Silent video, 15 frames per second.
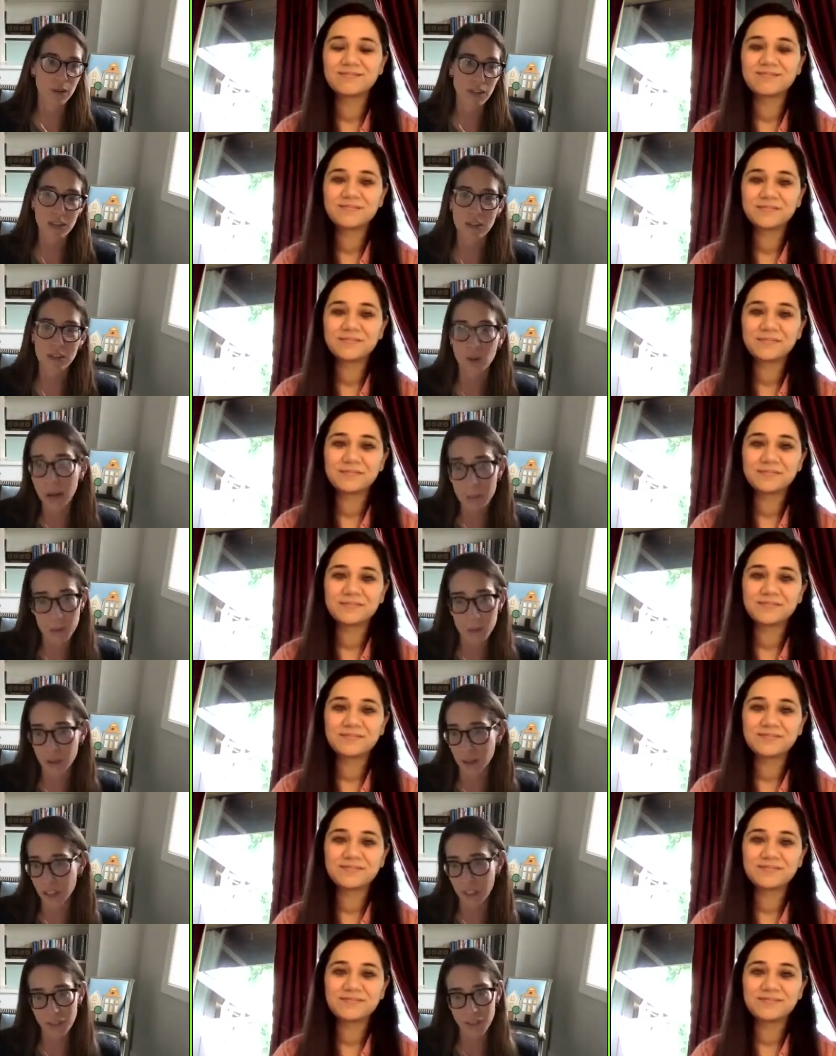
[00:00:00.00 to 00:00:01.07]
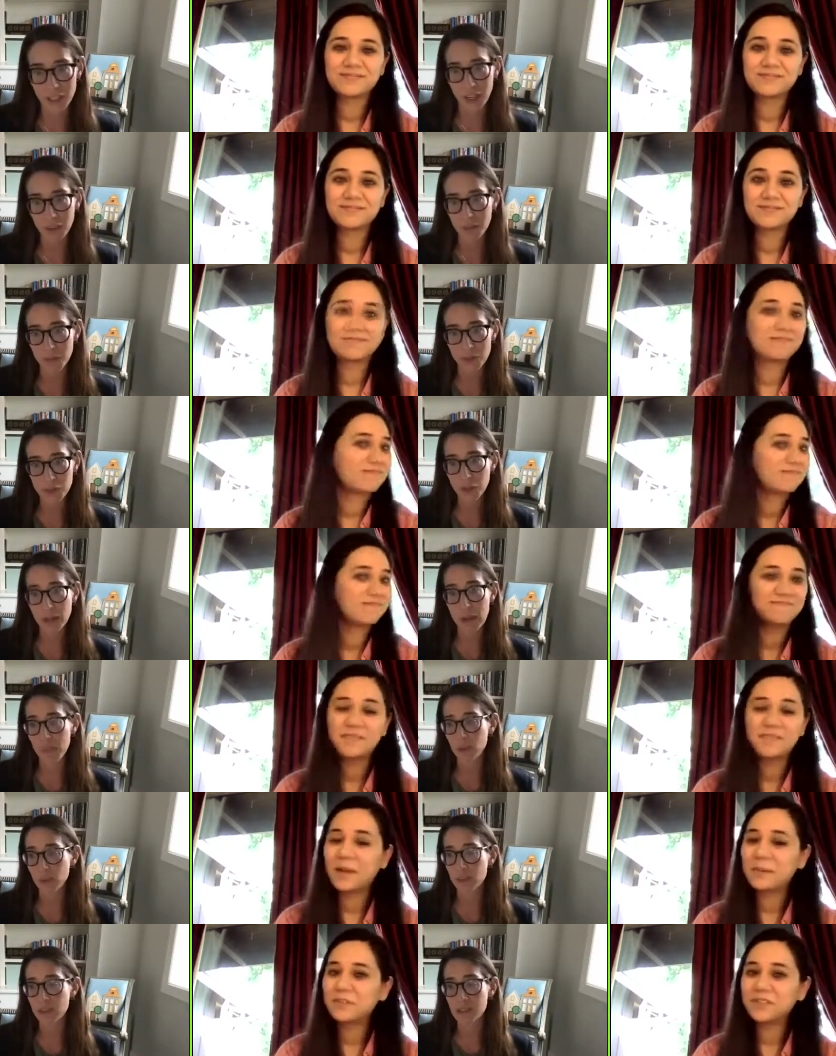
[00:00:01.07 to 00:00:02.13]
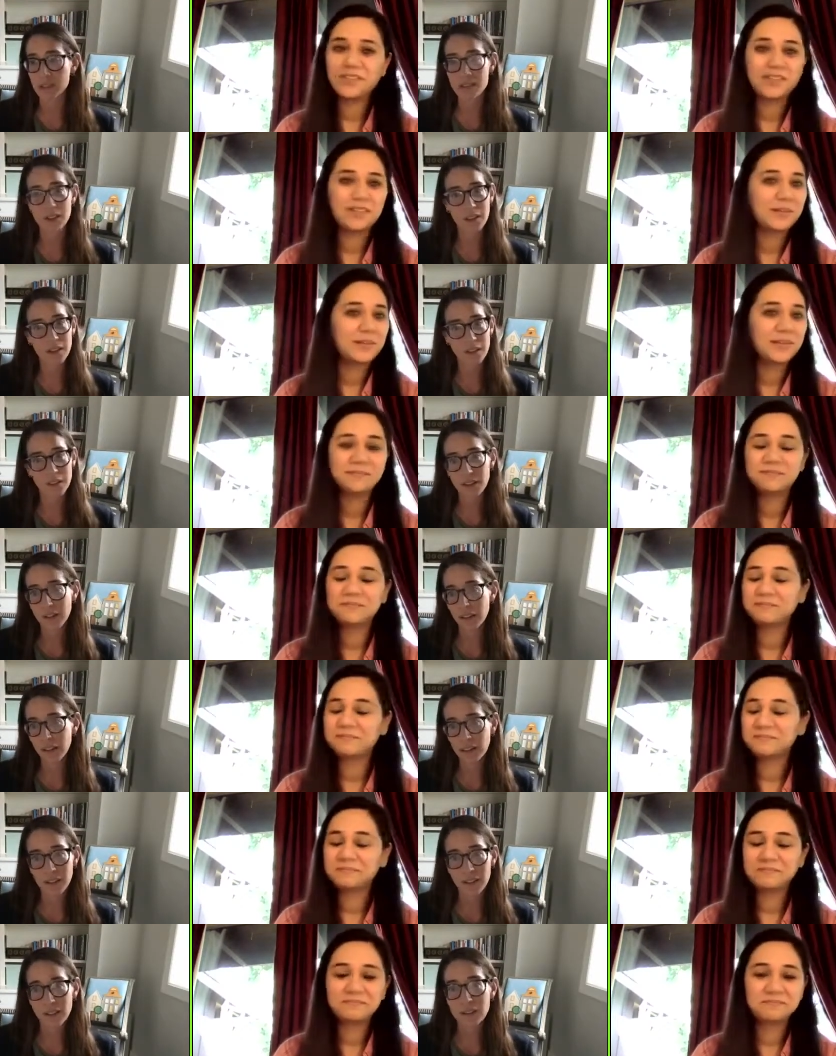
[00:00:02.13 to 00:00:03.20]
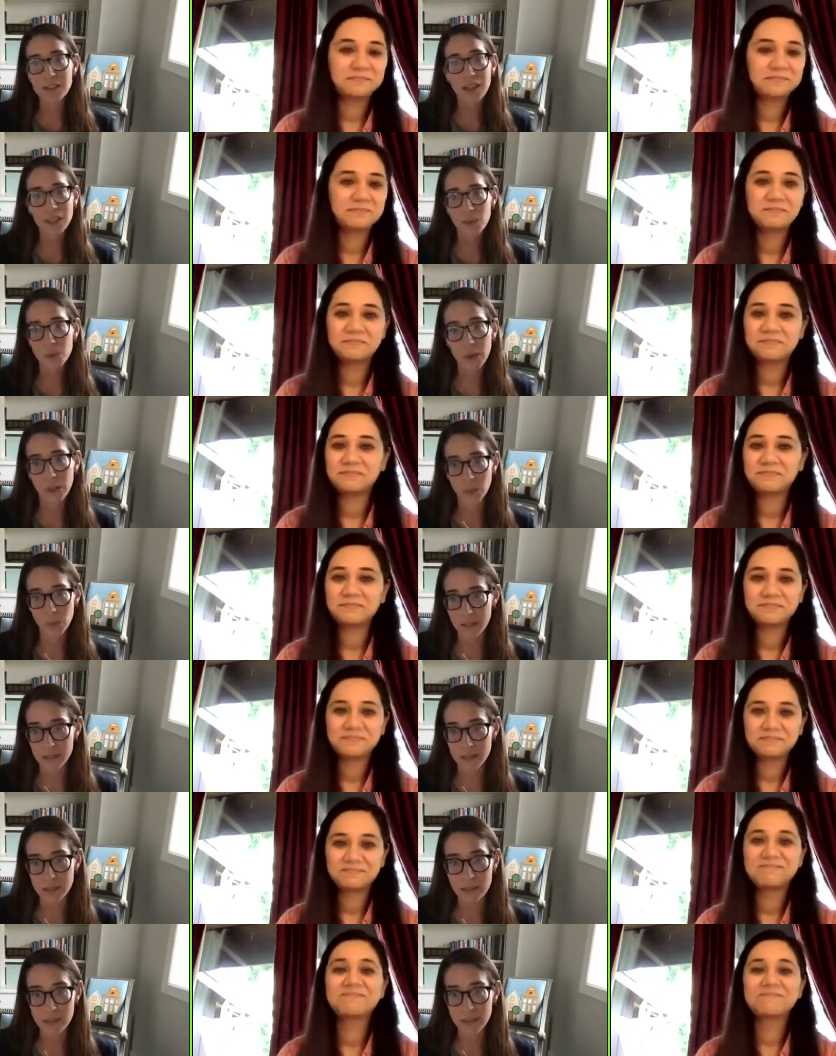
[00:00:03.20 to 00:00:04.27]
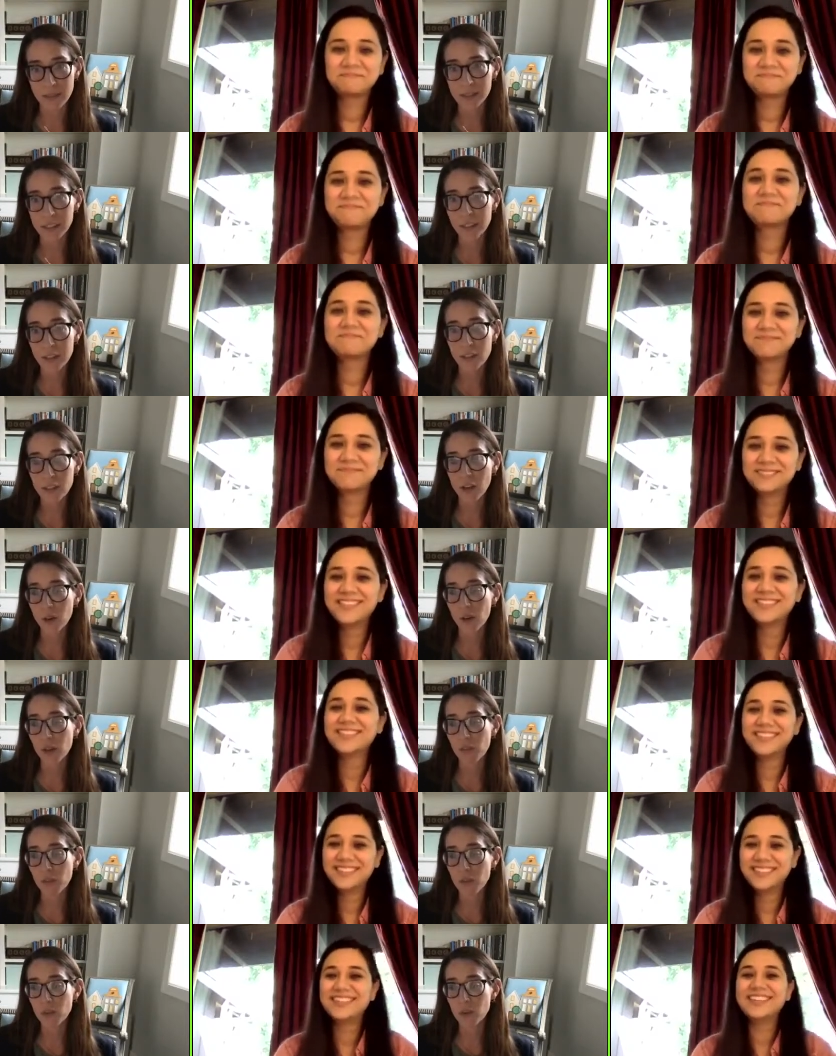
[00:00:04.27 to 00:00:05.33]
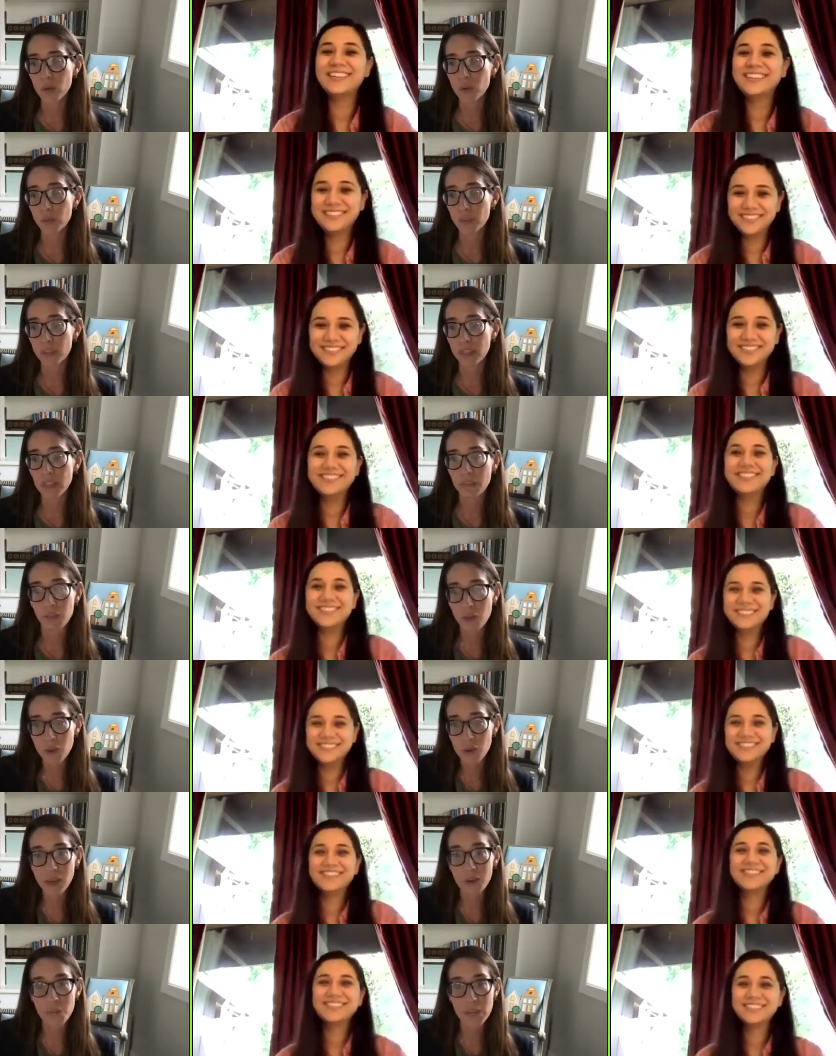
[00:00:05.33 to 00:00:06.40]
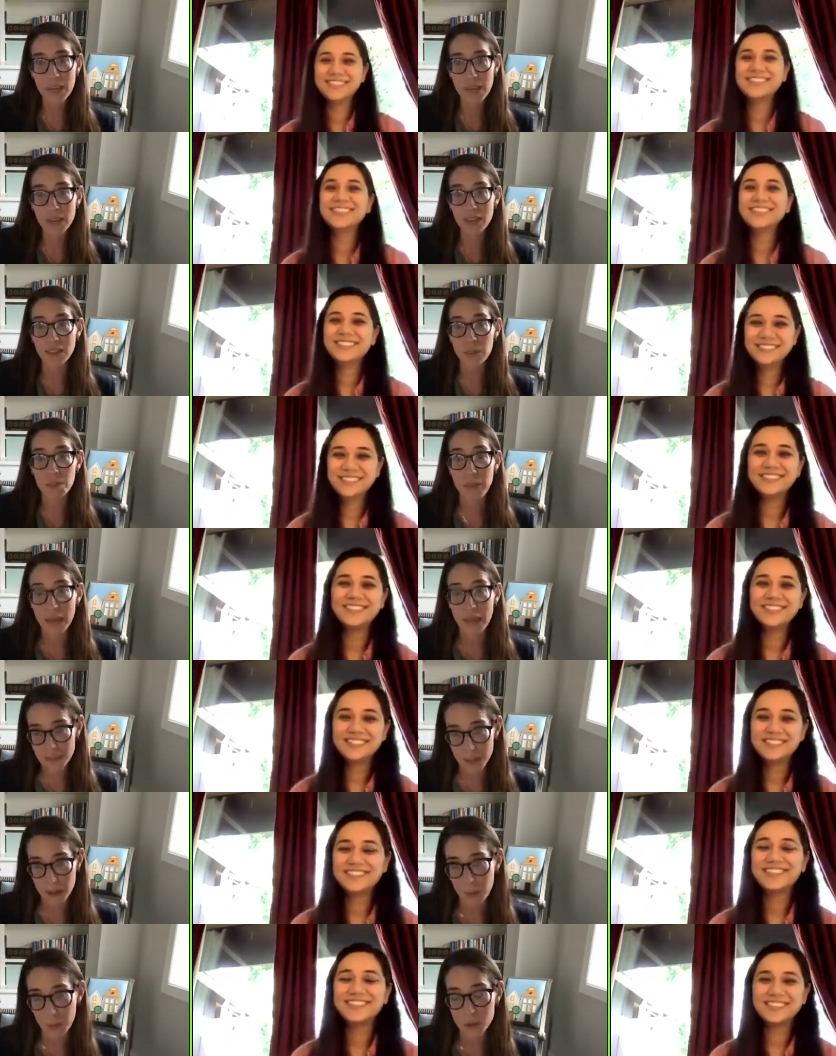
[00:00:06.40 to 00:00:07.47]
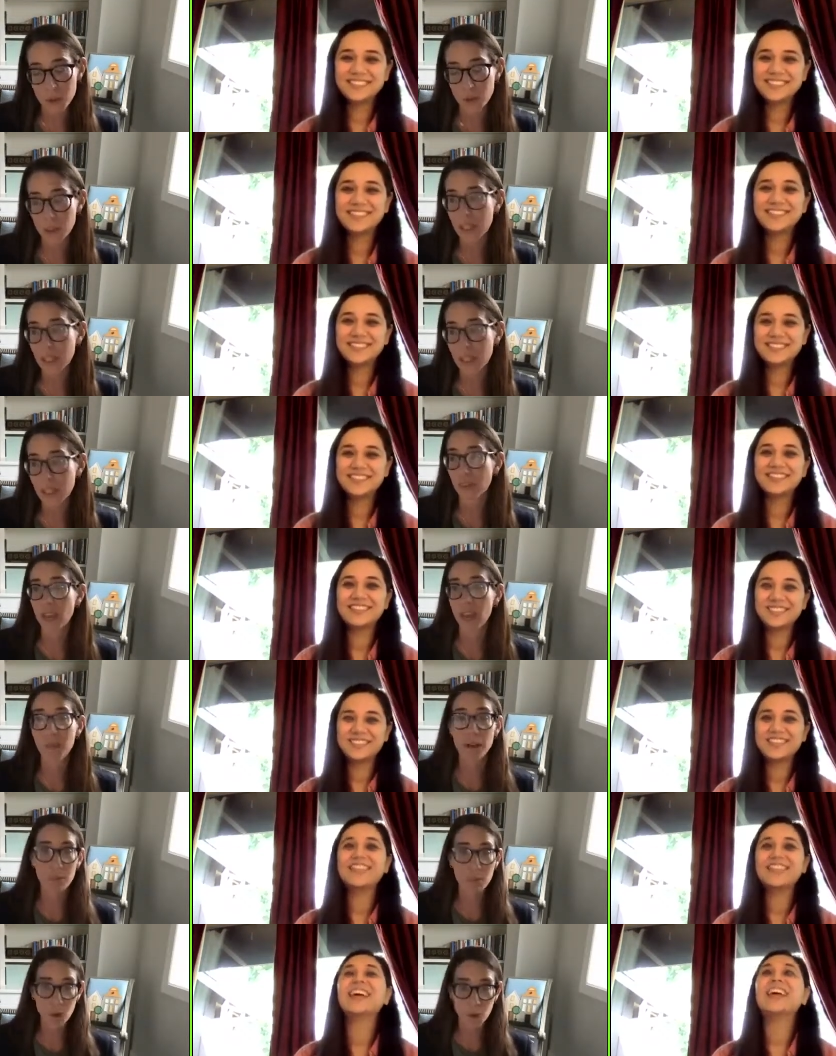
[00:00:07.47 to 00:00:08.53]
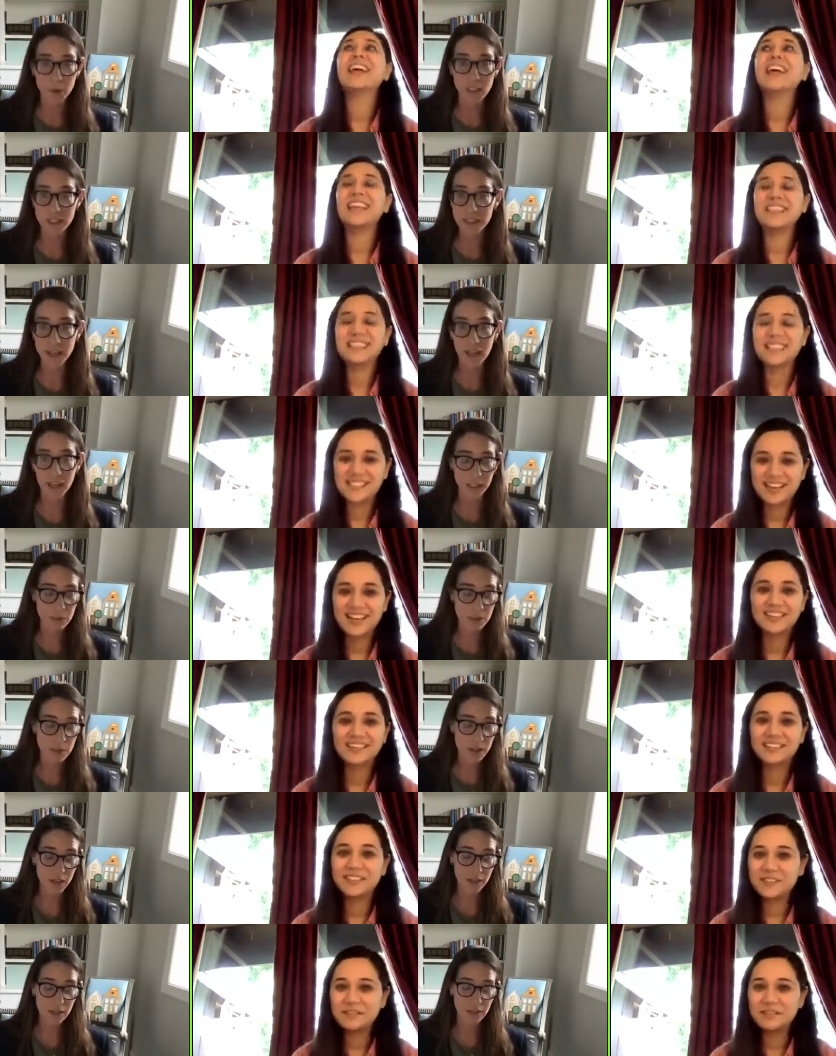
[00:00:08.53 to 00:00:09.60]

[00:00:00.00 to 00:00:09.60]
Speaker 1: know, it's a crapshoot at the end of the day. Venture capital is it's like the wild west still. And so if you if you can be the best opportunity for them at a moment in time,